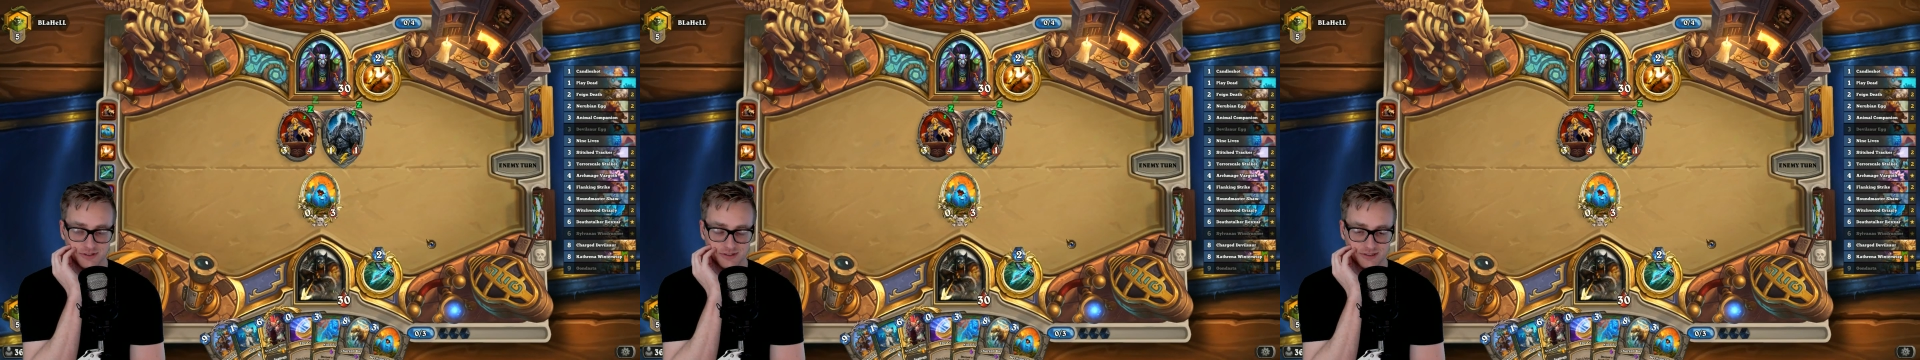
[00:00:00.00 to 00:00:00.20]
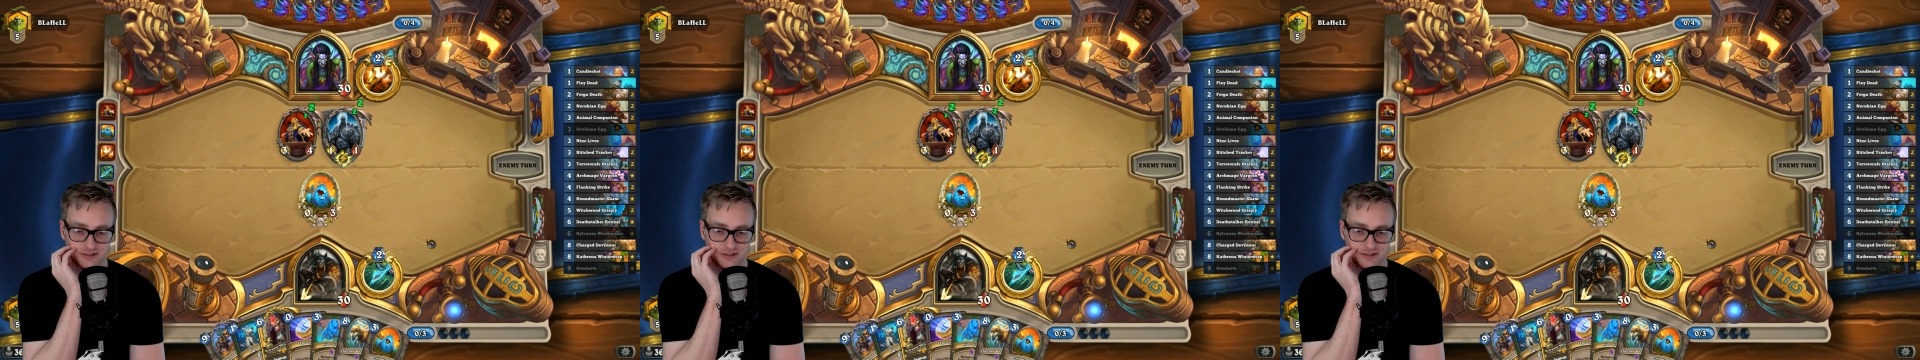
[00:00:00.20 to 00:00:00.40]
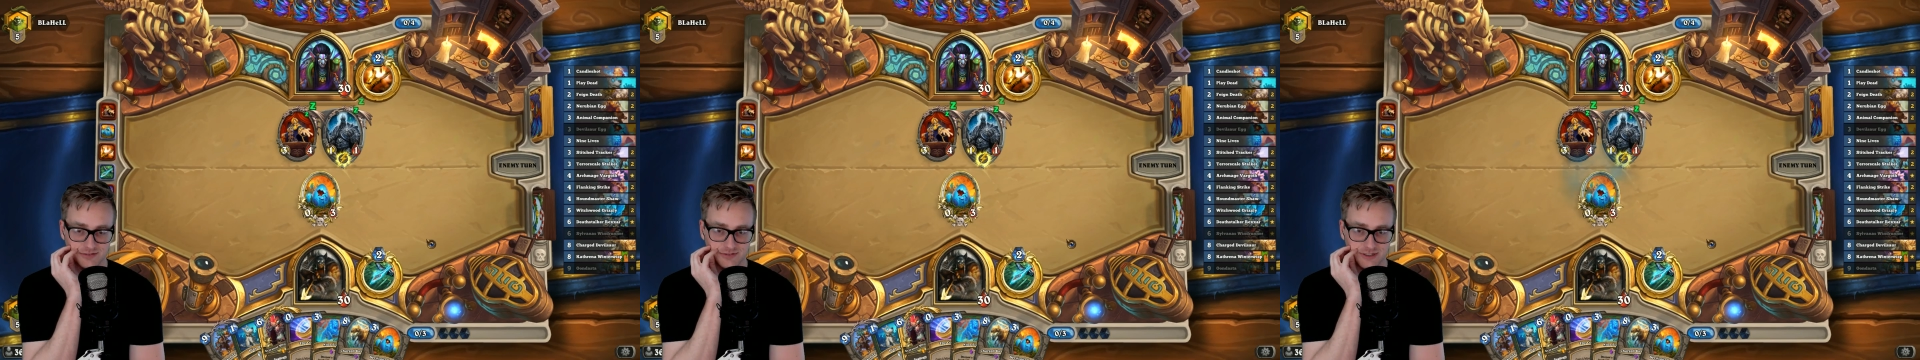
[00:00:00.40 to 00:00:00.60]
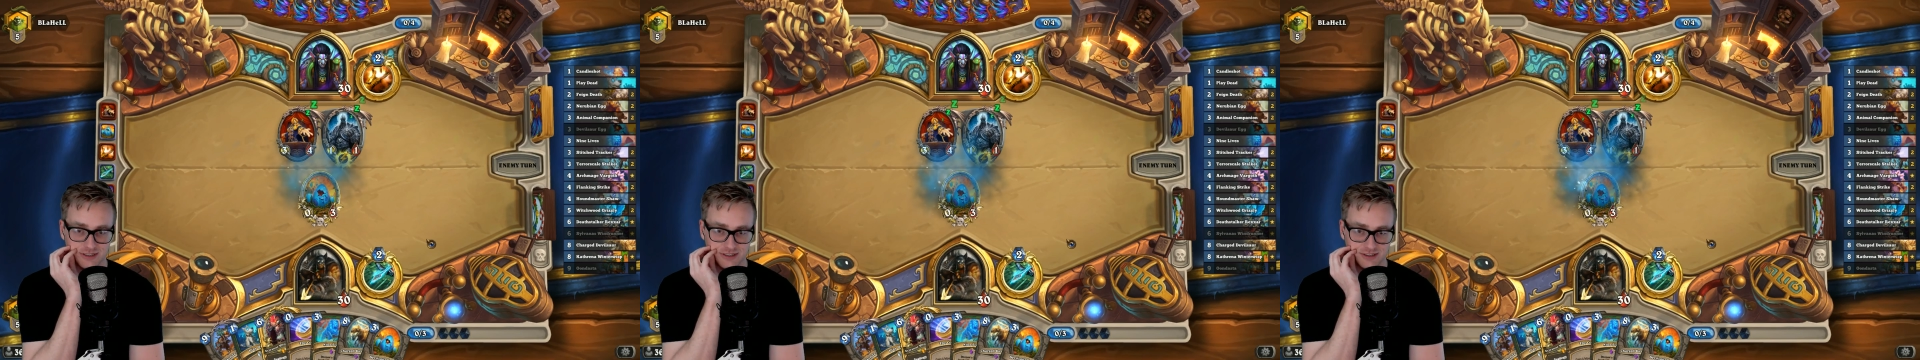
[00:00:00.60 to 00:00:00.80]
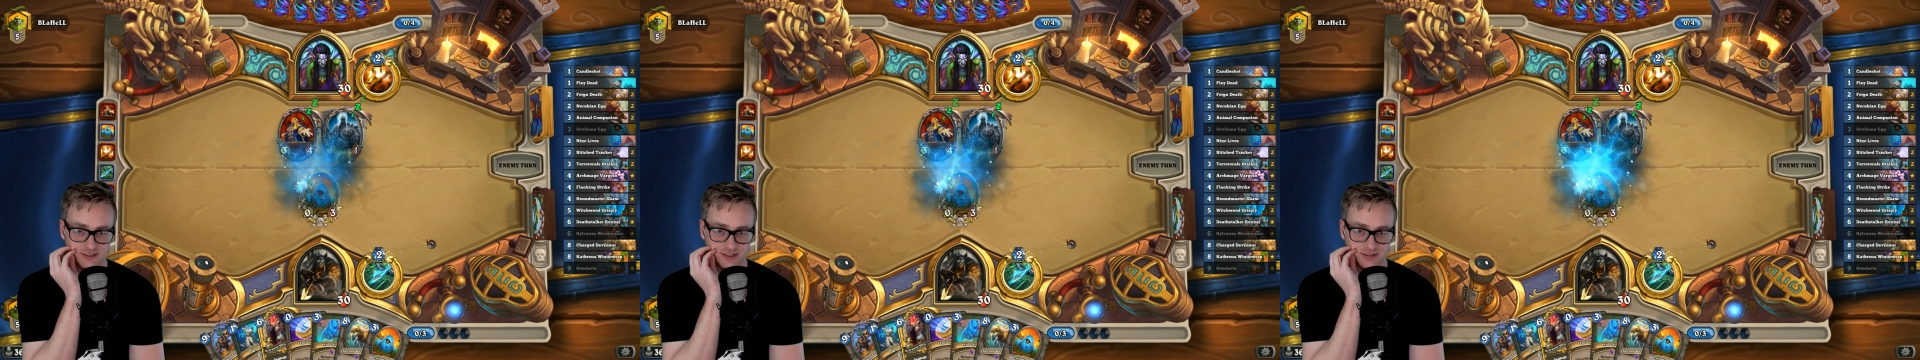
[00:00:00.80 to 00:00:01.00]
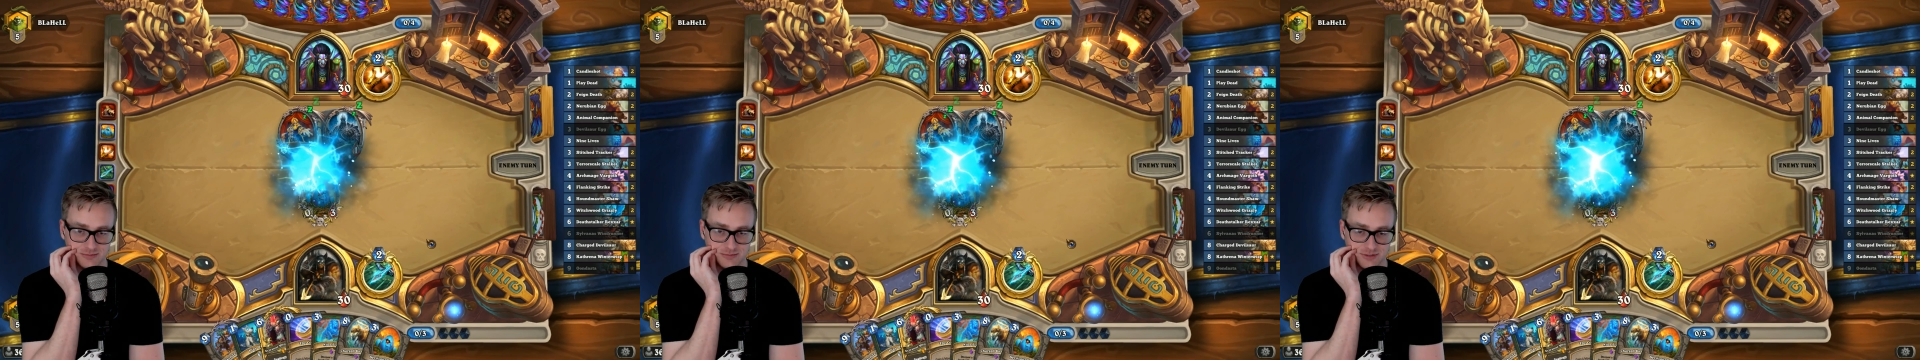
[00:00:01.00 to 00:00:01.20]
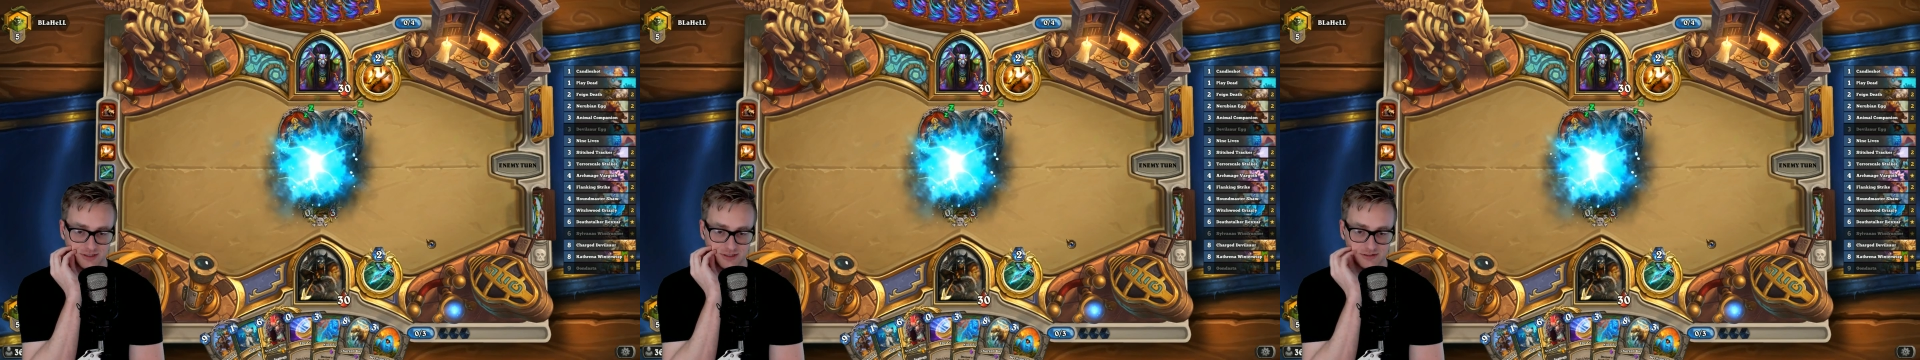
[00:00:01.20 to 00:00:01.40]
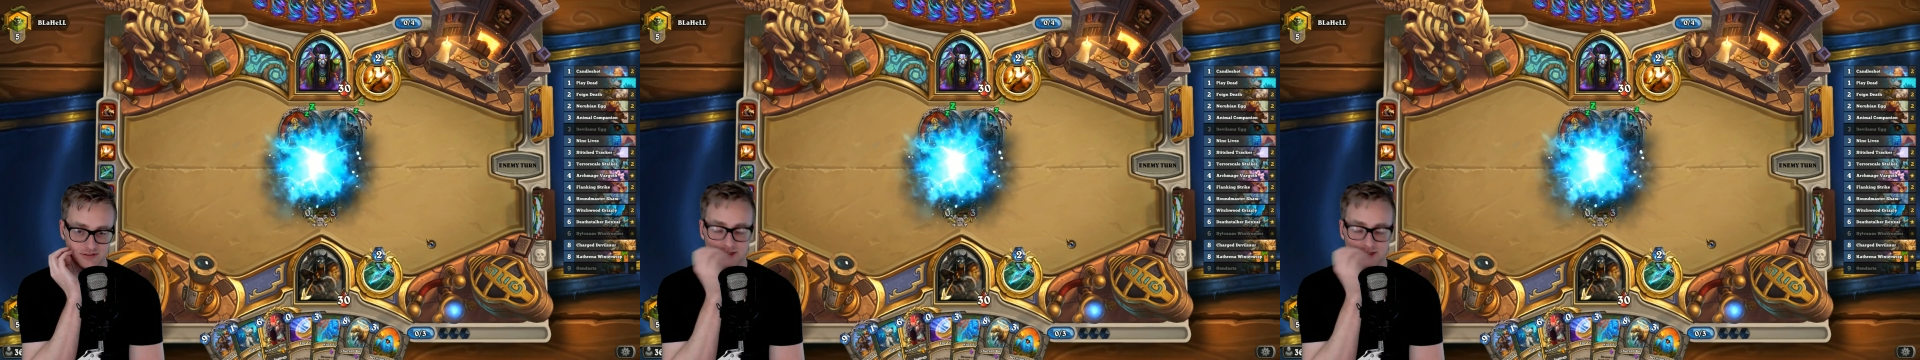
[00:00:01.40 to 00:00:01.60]
our Sylvanas game plan,
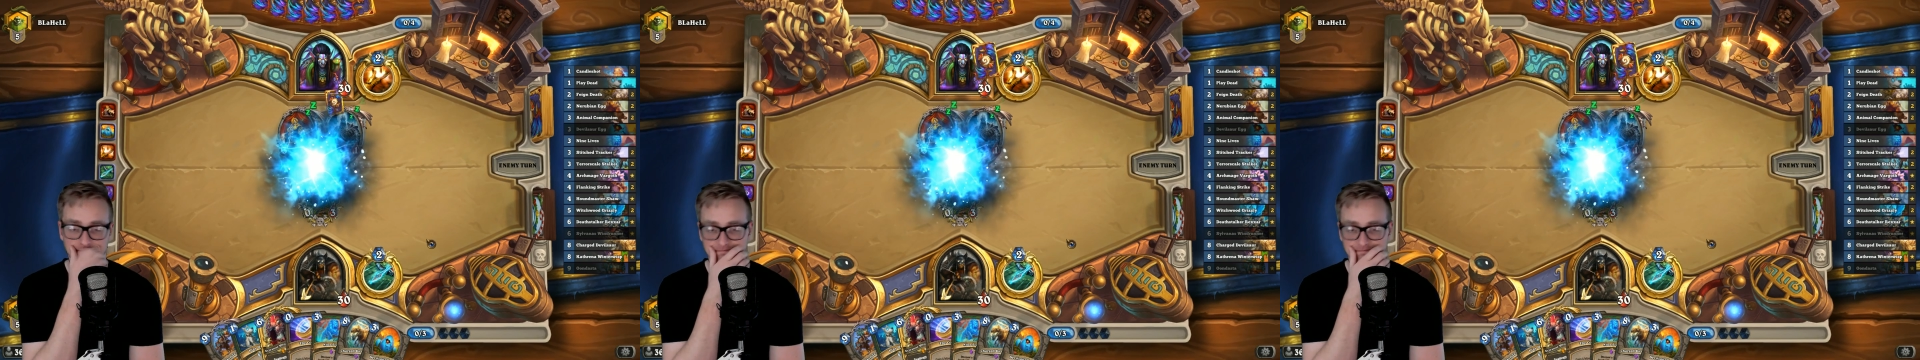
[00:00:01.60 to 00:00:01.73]
right?